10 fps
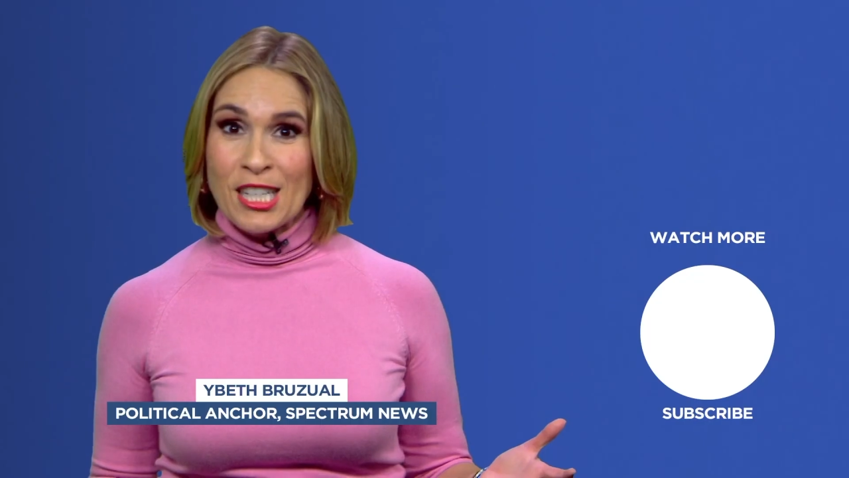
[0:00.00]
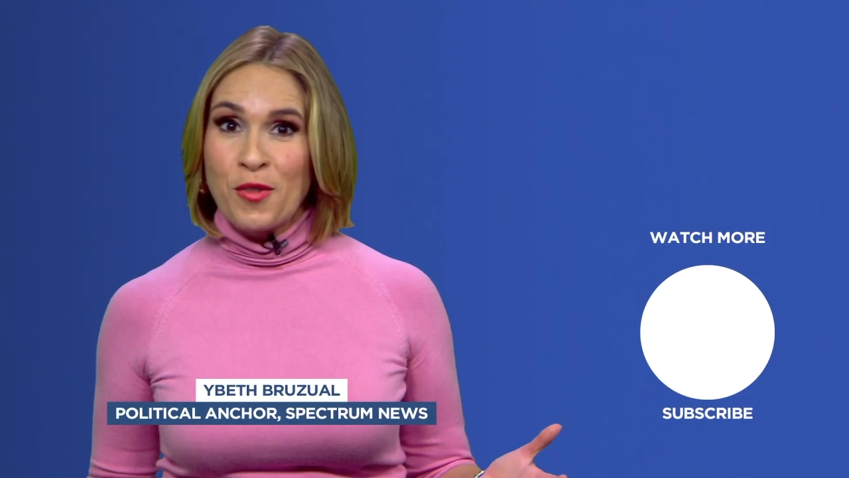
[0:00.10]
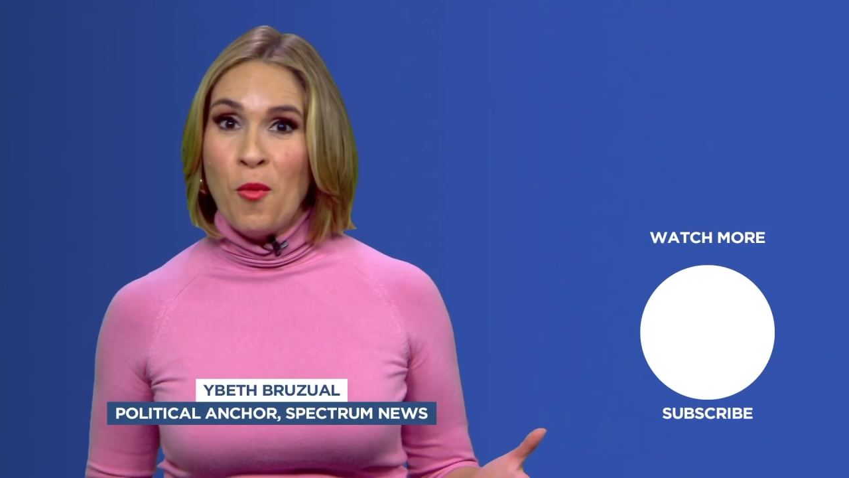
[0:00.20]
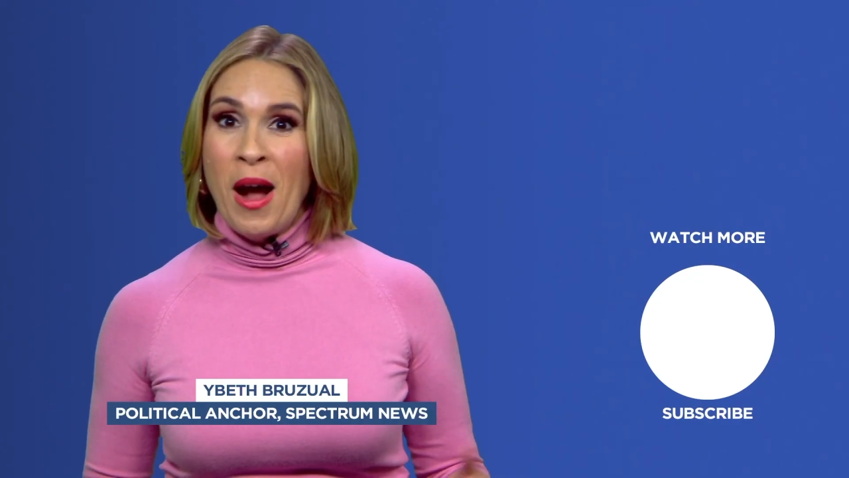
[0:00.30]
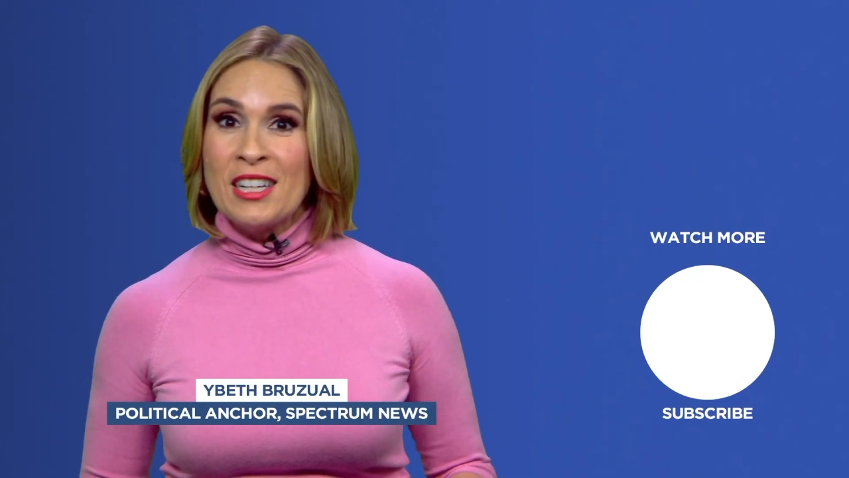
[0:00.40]

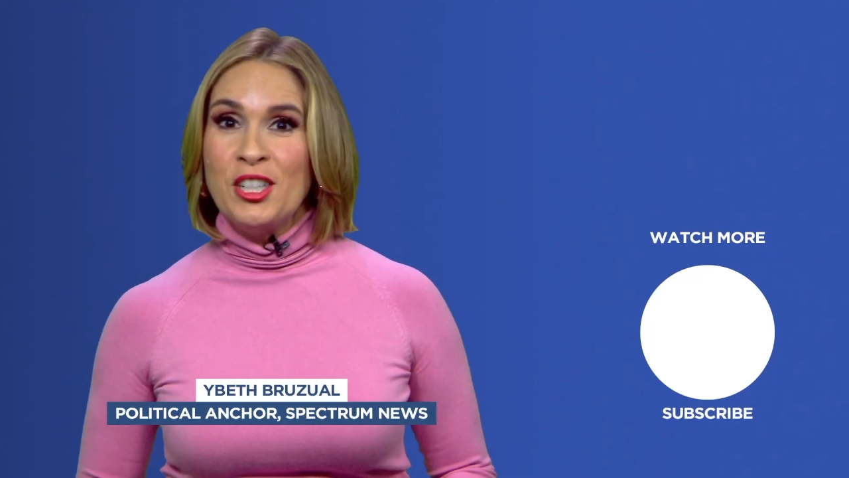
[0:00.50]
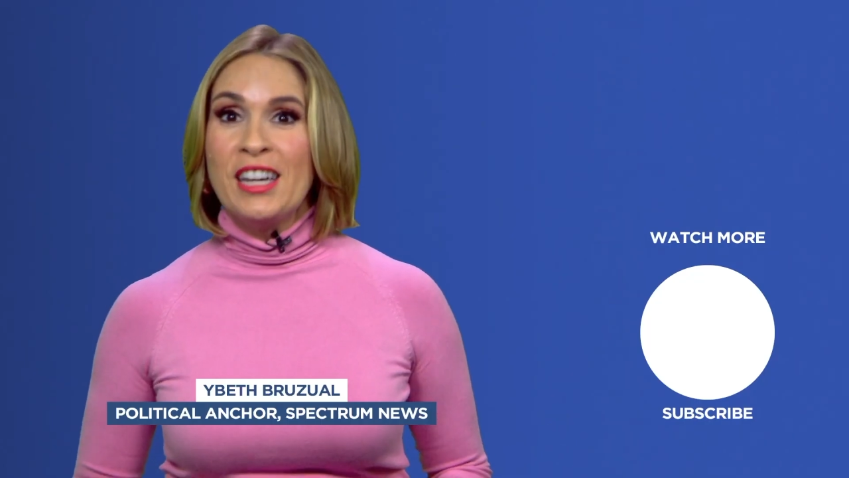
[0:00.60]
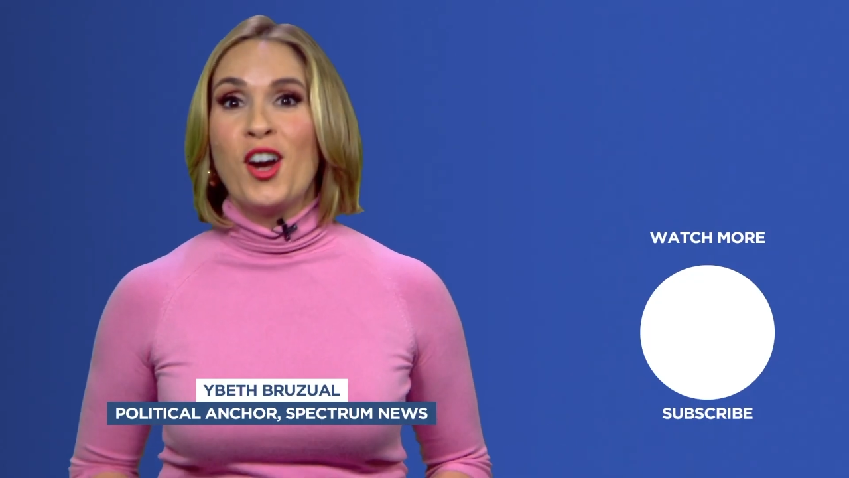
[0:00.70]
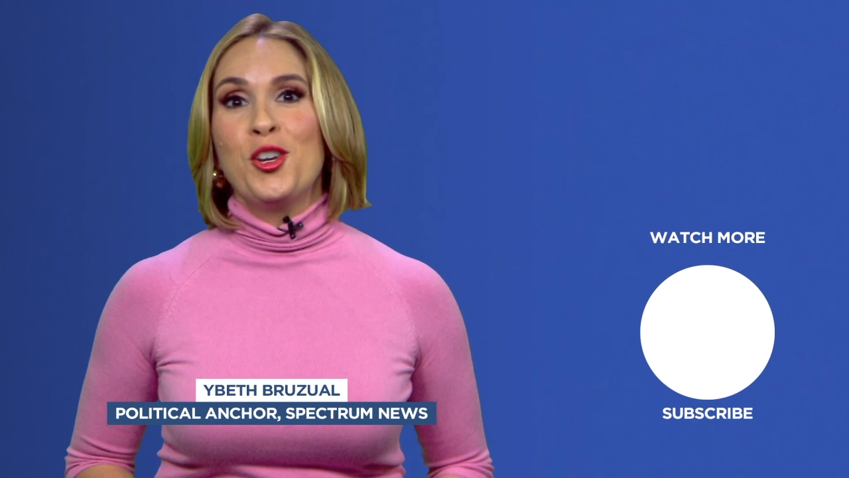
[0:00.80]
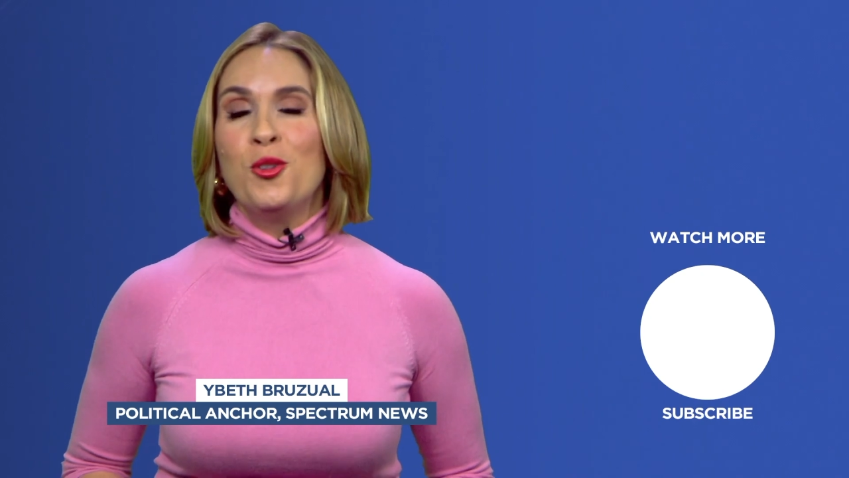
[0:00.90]
Thanks for
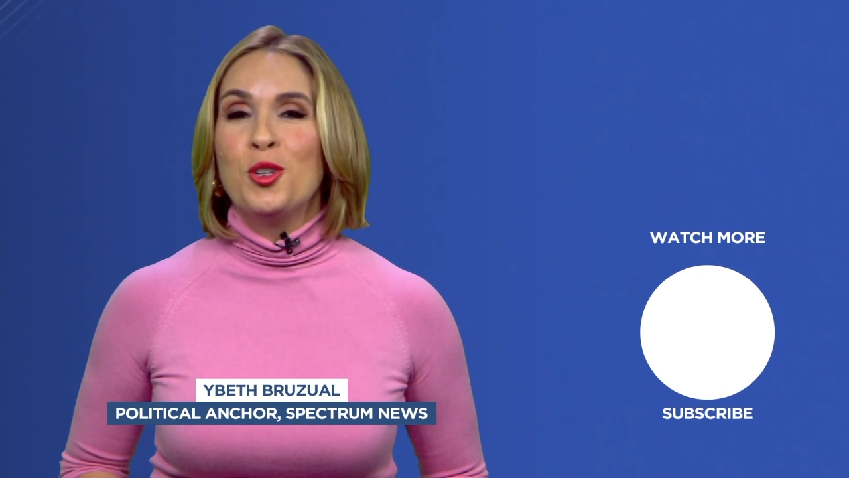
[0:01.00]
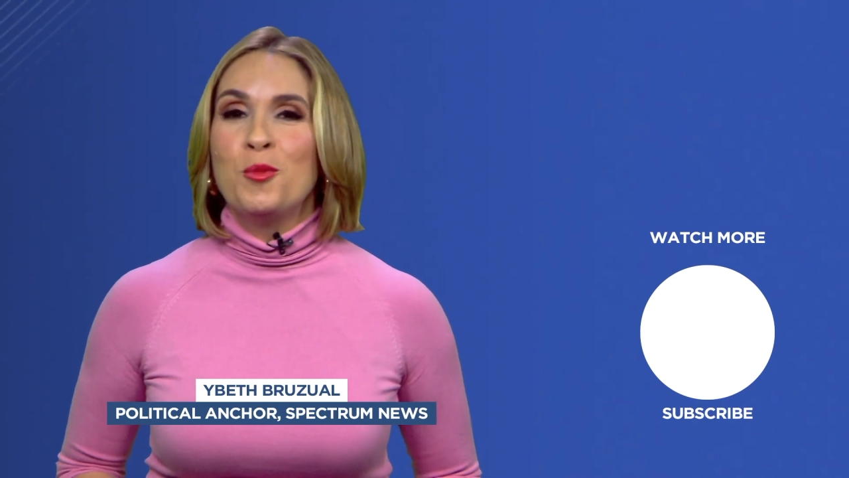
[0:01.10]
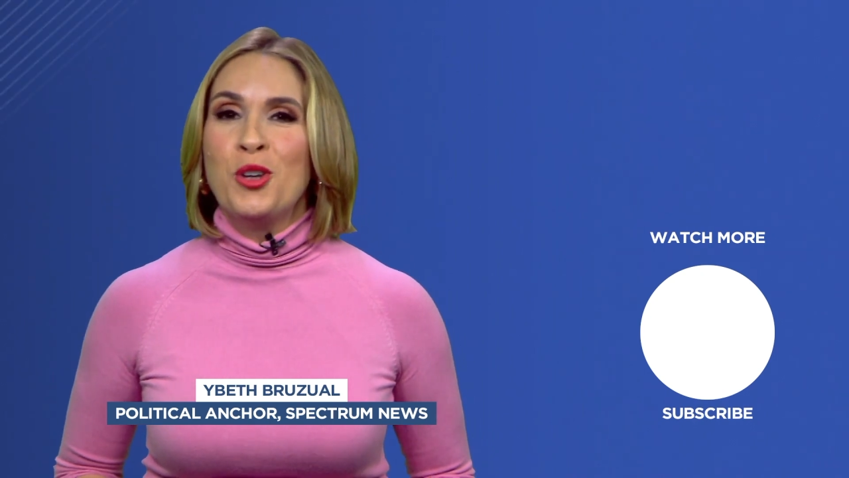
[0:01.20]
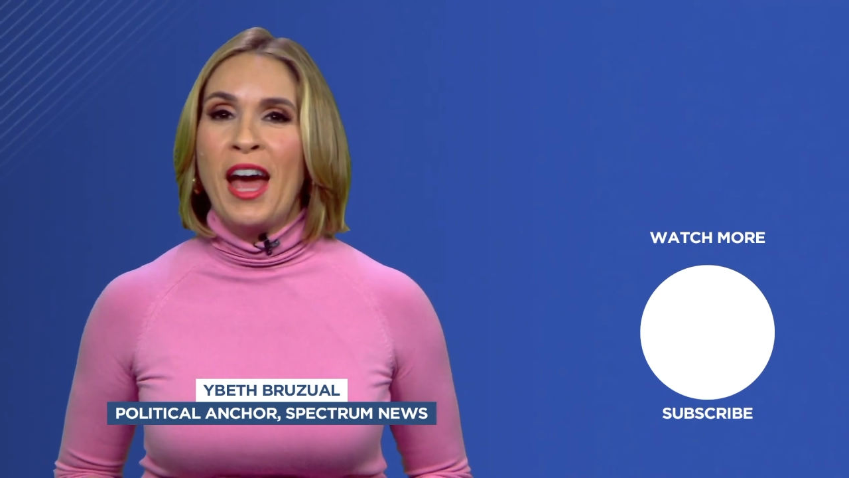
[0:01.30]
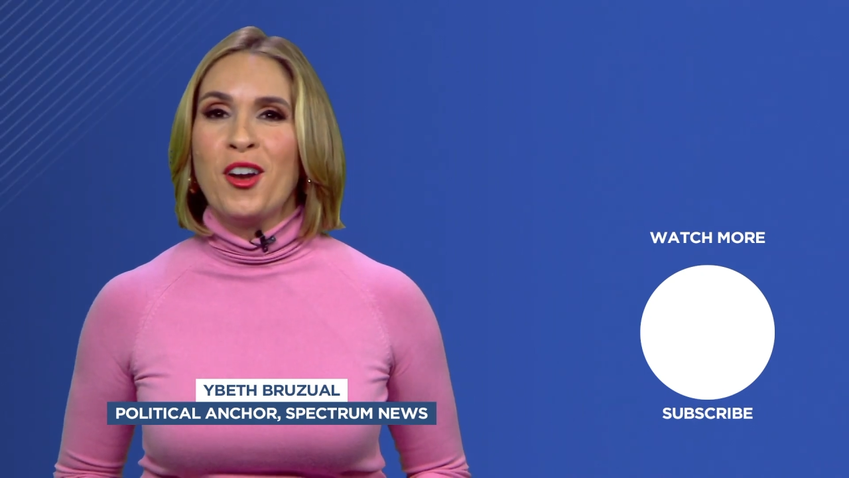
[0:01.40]
watching our
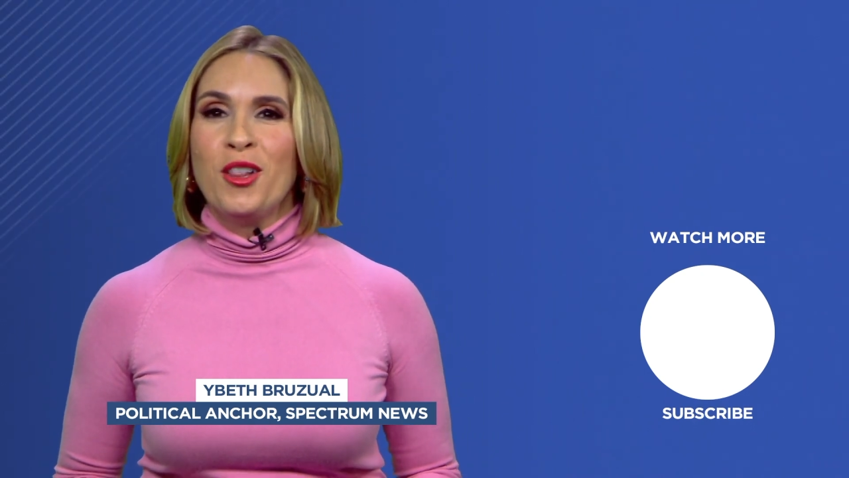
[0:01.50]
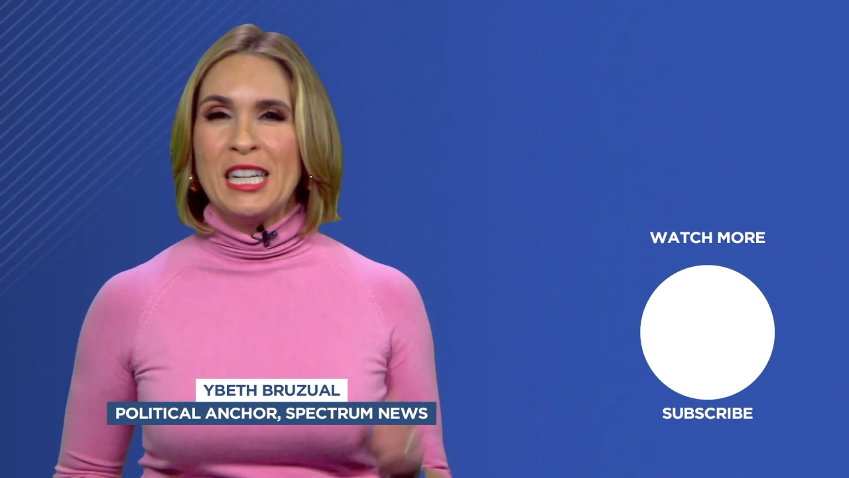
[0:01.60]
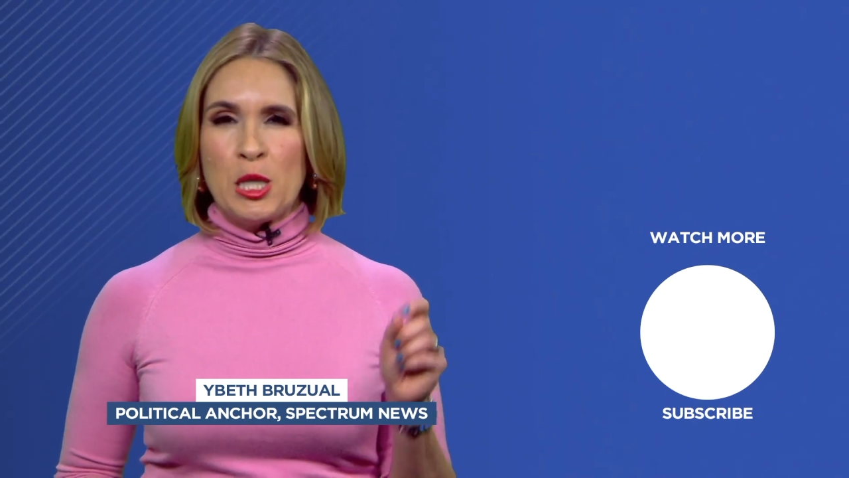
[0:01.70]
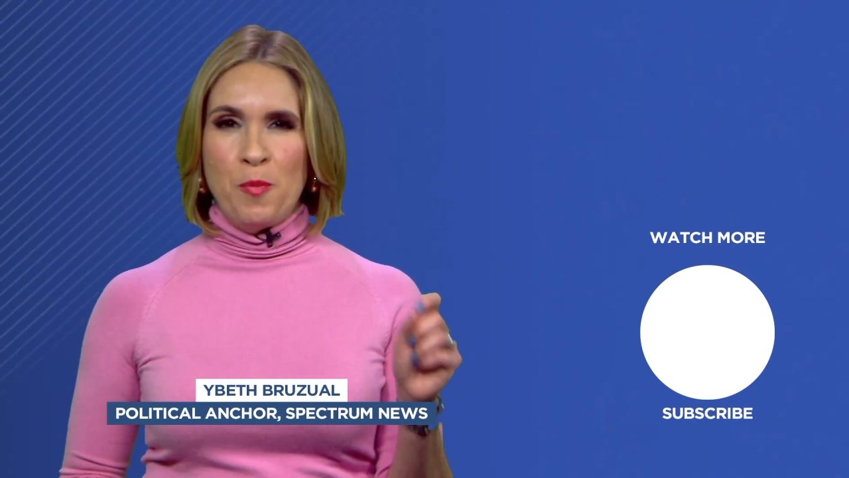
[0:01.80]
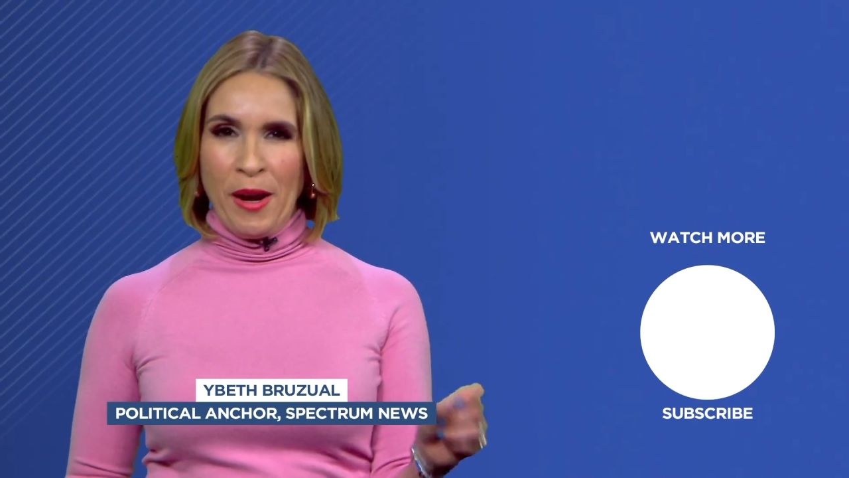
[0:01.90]
YouTube channel.